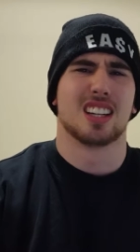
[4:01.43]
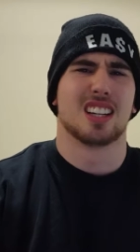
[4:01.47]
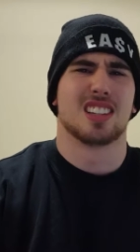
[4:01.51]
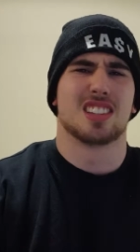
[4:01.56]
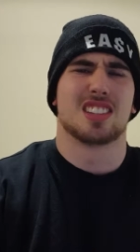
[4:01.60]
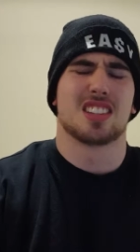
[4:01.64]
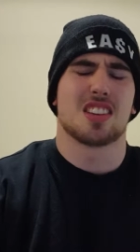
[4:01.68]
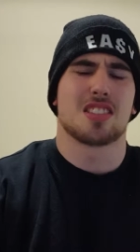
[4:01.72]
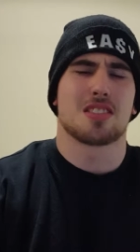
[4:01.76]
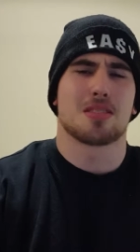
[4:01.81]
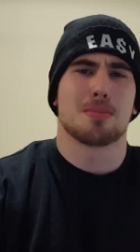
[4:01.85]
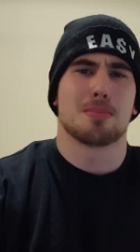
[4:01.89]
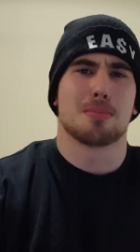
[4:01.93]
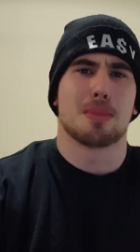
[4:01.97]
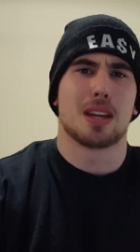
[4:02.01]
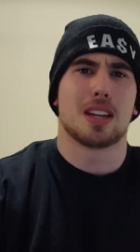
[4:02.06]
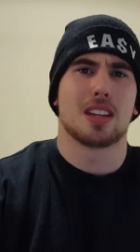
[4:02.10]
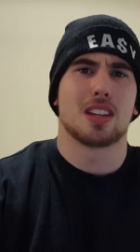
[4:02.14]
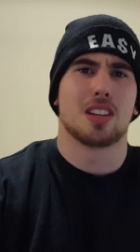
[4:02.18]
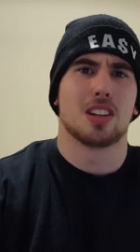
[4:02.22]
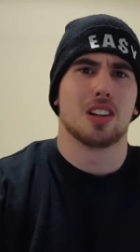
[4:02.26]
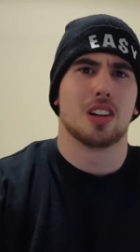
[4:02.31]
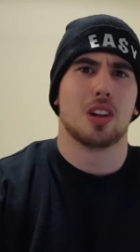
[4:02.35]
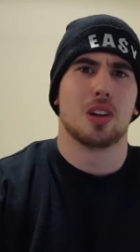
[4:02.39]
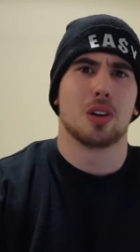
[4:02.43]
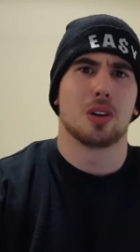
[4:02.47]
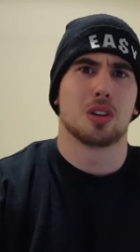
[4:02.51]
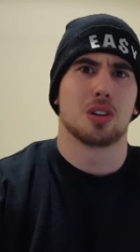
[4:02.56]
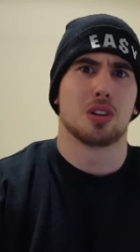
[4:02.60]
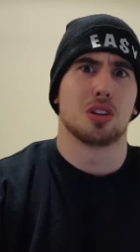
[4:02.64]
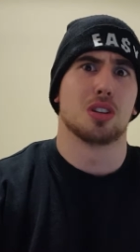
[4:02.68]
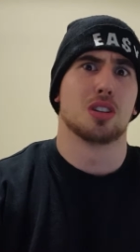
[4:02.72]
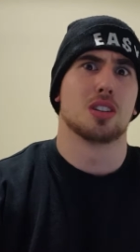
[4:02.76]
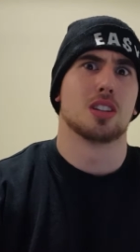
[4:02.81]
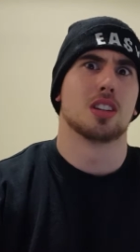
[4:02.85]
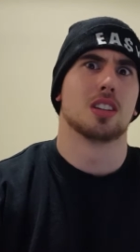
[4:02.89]
It doesn't make you look
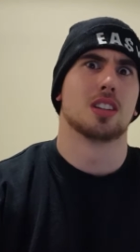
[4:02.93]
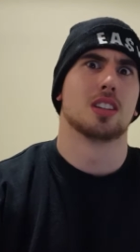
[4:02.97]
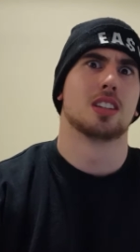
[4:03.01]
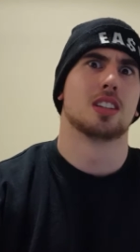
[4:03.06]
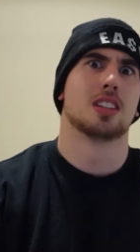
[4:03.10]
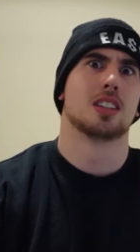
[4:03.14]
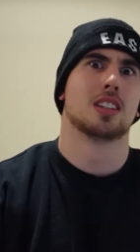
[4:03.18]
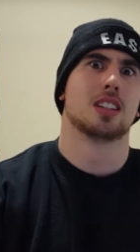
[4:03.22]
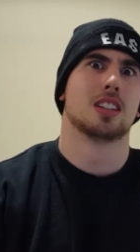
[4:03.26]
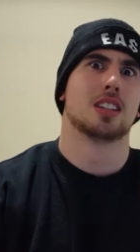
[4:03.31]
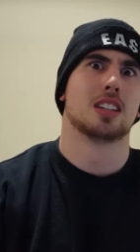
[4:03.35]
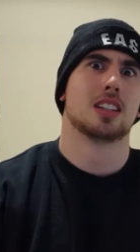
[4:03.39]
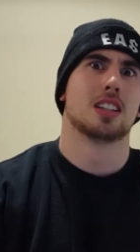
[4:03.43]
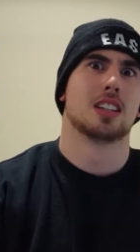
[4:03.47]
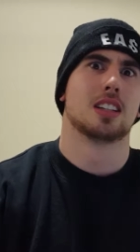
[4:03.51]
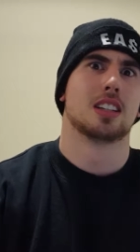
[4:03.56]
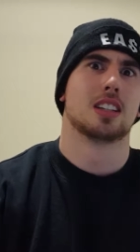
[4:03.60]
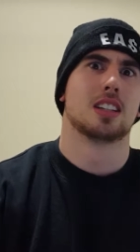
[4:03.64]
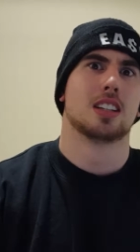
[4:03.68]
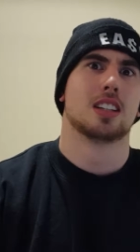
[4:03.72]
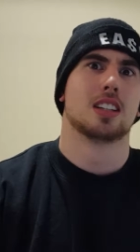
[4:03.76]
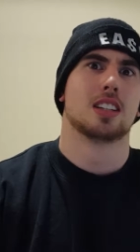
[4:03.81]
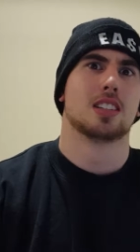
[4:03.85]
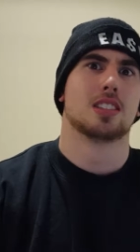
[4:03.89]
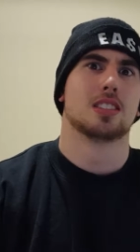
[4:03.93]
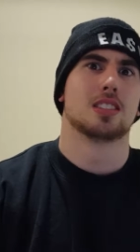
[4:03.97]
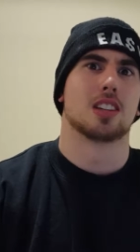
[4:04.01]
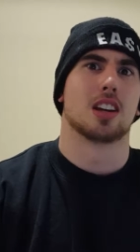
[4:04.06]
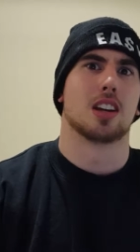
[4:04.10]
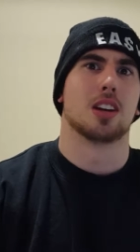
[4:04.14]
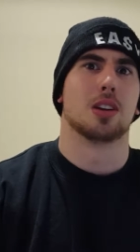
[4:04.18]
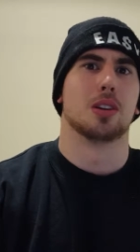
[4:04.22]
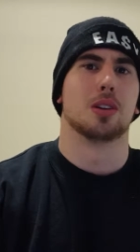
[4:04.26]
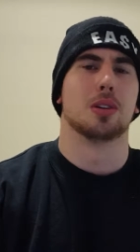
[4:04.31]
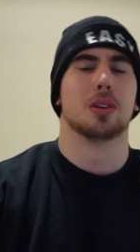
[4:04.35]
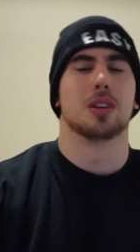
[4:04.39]
good.
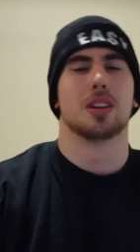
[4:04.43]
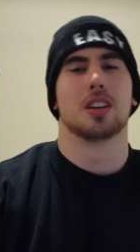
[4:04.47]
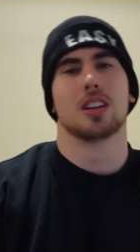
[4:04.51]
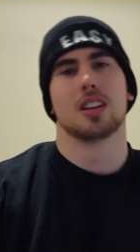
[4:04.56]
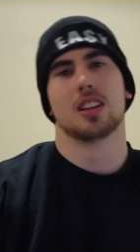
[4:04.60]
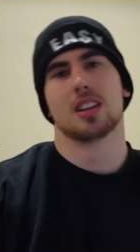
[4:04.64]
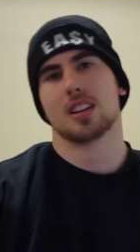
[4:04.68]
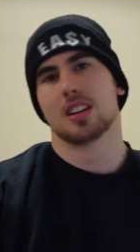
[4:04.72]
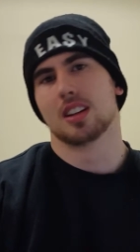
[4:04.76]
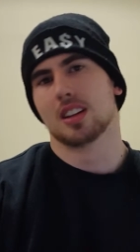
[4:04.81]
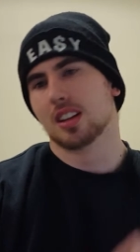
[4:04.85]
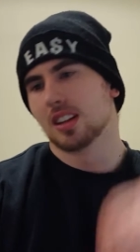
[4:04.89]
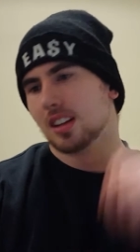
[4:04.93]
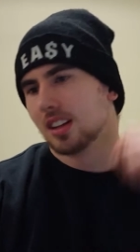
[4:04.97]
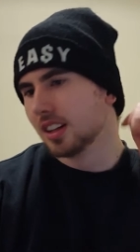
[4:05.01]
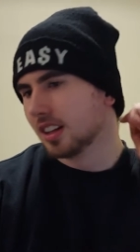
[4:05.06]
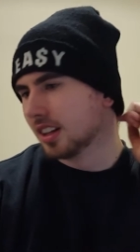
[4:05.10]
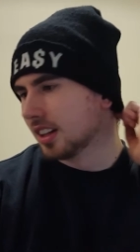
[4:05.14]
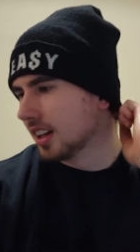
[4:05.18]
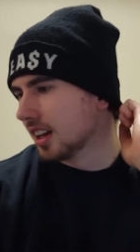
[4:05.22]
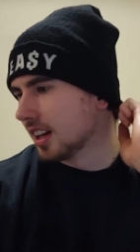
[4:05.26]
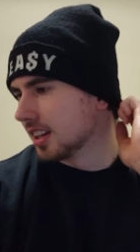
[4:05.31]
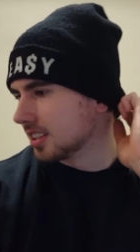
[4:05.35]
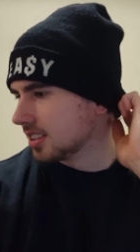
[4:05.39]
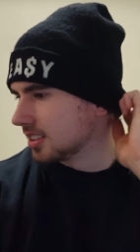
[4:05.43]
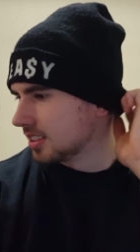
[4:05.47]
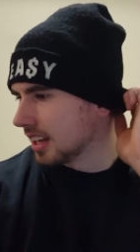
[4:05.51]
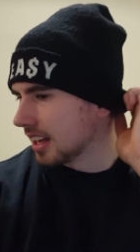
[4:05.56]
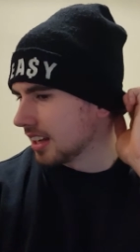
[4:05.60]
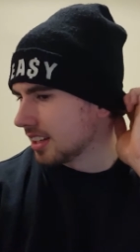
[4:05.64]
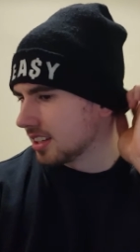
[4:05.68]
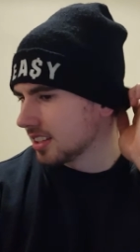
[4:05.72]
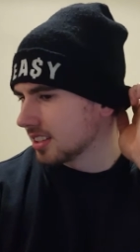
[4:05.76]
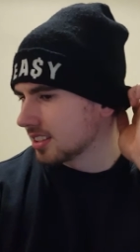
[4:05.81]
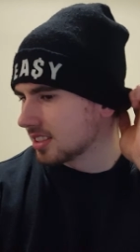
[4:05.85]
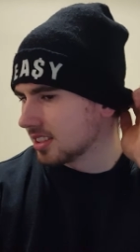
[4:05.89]
So
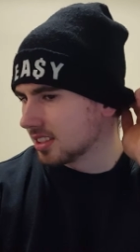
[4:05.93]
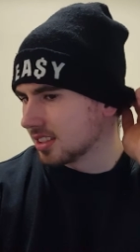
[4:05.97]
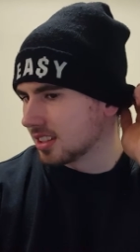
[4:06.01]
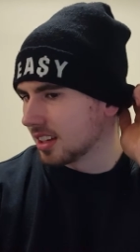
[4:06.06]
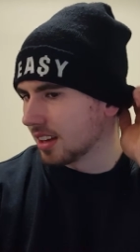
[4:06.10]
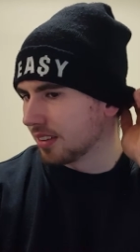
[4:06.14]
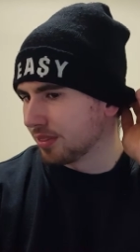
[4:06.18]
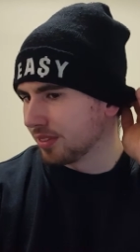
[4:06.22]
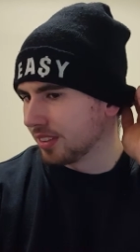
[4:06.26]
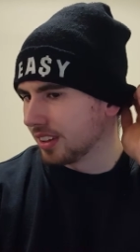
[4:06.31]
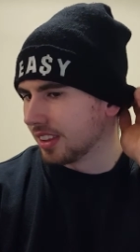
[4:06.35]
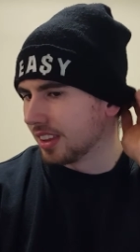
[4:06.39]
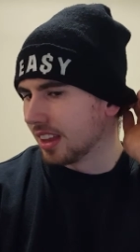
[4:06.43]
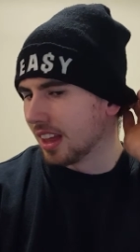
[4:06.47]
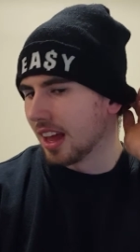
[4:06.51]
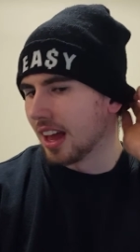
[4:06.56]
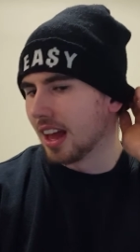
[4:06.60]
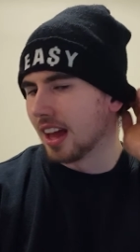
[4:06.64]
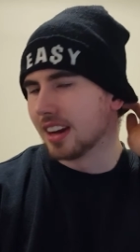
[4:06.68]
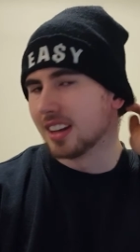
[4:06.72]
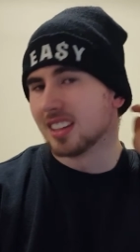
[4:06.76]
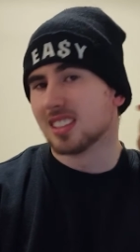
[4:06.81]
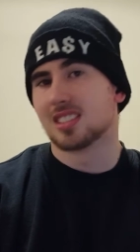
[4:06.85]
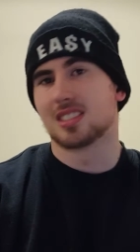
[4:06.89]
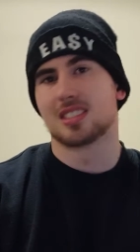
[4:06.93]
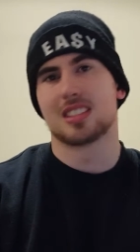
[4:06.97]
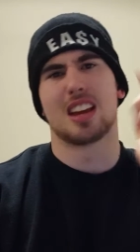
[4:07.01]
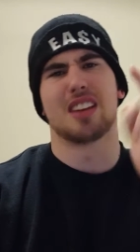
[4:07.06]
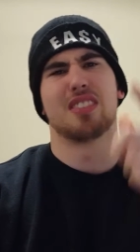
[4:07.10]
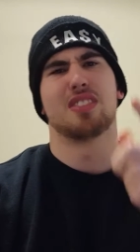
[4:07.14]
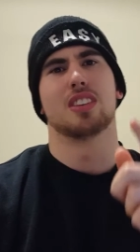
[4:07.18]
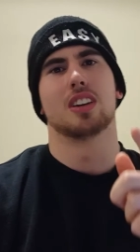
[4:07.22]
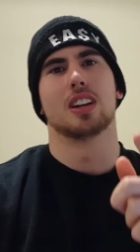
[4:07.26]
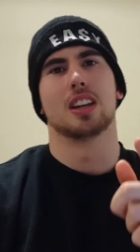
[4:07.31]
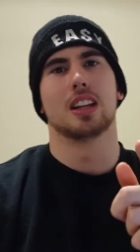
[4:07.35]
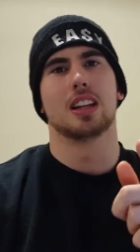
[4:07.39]
aesthetics is definitely there, and it's
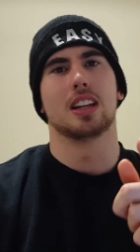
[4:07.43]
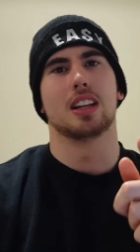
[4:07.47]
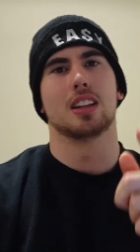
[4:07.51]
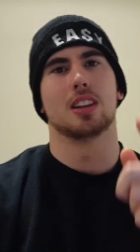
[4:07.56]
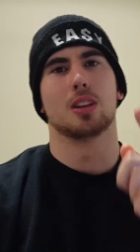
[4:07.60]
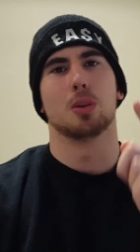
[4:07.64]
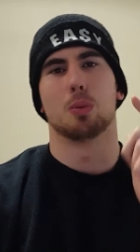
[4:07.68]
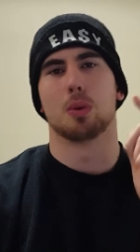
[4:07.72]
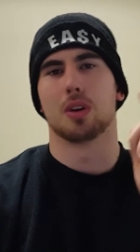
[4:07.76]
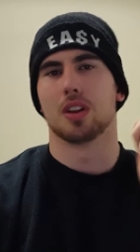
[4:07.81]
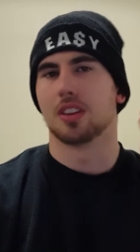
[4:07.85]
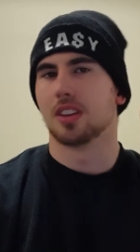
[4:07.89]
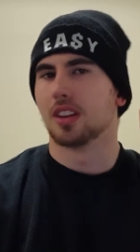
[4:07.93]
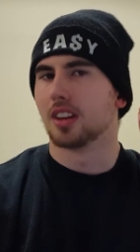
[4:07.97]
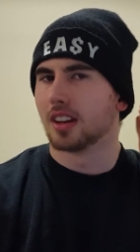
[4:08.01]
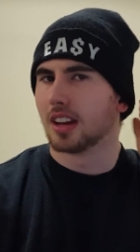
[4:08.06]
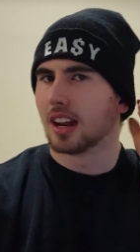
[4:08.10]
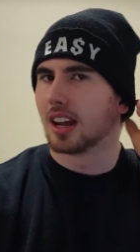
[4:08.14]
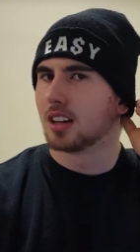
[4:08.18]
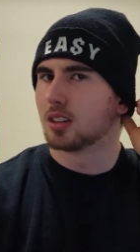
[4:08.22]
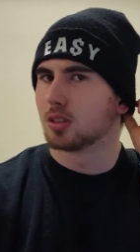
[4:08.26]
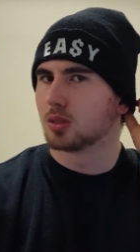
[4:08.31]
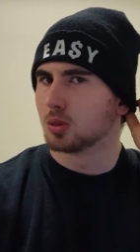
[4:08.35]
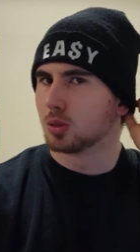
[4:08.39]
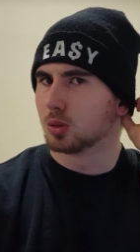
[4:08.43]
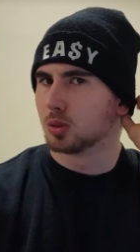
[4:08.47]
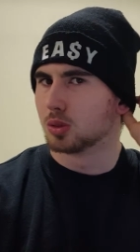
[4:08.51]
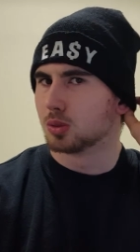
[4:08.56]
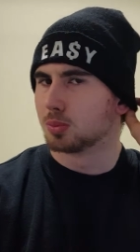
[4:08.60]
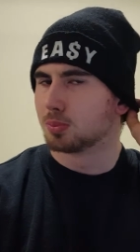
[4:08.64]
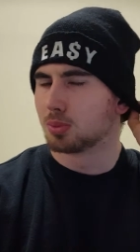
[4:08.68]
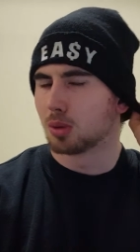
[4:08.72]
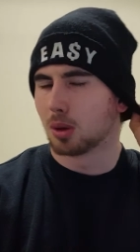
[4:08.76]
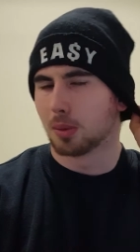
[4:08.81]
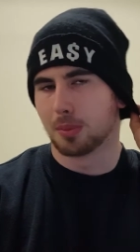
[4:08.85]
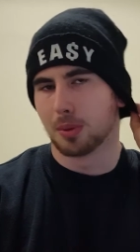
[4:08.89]
definitely the one that naturals
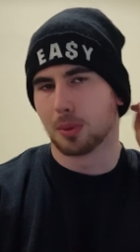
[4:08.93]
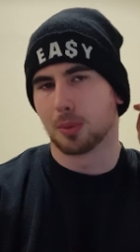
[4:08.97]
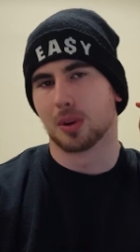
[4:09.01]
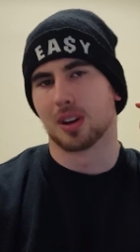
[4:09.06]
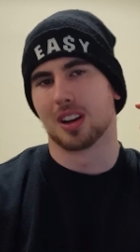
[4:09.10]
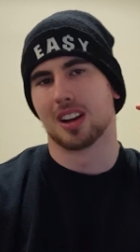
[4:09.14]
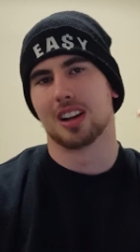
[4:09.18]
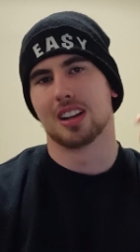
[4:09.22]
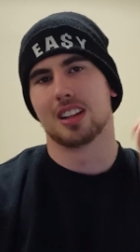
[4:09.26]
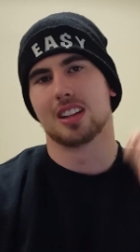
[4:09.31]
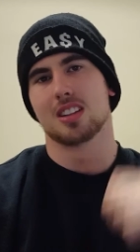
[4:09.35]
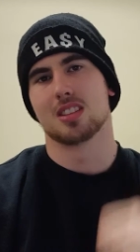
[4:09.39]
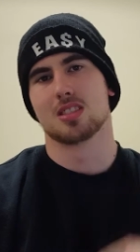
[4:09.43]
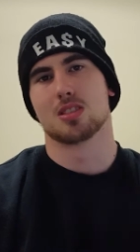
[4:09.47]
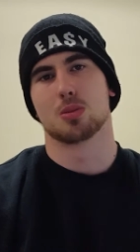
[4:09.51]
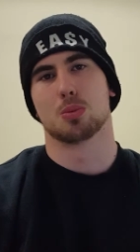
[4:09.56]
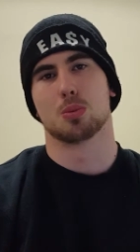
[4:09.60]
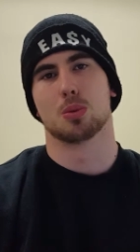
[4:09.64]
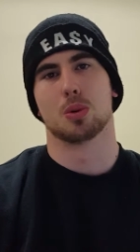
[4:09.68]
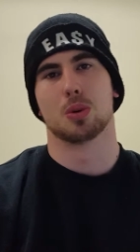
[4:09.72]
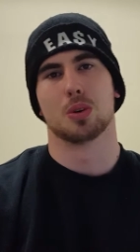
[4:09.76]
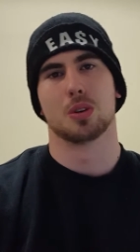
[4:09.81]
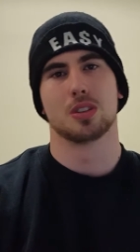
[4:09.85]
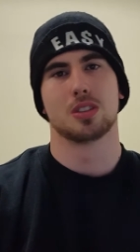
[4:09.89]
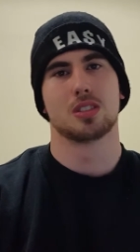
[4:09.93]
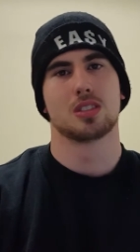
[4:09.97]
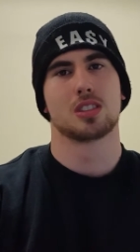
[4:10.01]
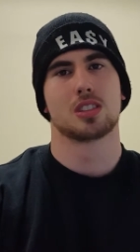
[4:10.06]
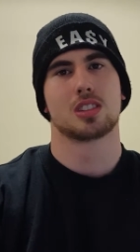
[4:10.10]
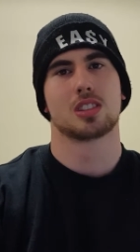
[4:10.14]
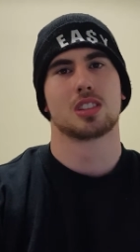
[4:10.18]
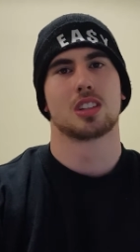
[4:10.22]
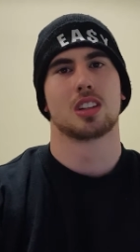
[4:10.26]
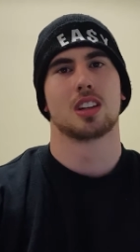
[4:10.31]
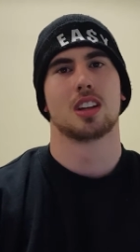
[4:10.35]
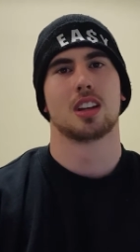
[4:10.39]
probably want to lean
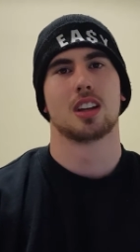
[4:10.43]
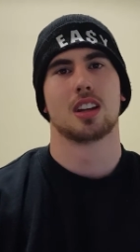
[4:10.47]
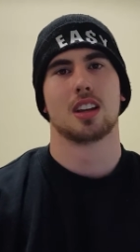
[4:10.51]
towards.